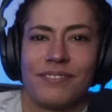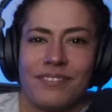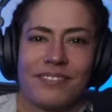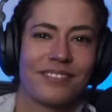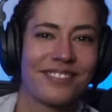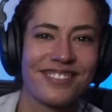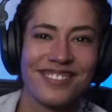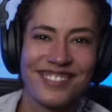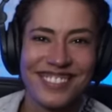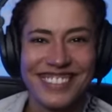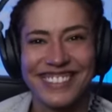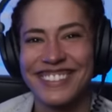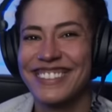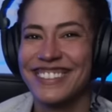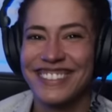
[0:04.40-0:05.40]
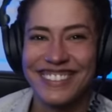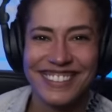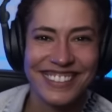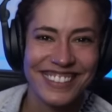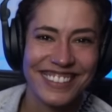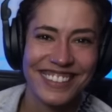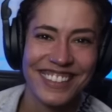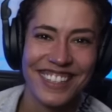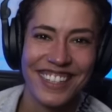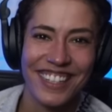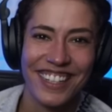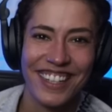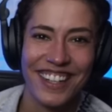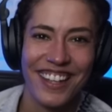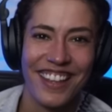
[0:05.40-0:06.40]

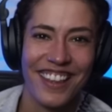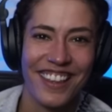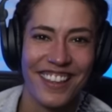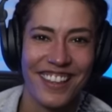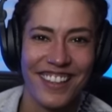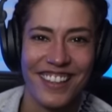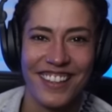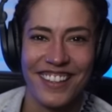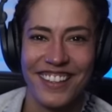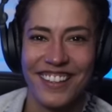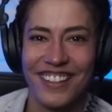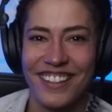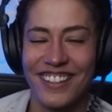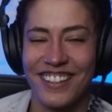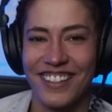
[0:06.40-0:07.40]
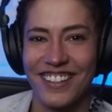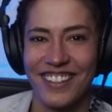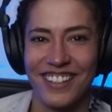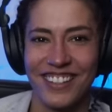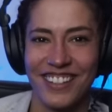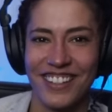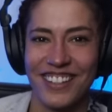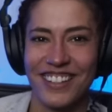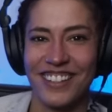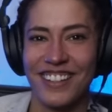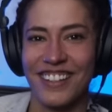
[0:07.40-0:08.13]
This person isn't speaking.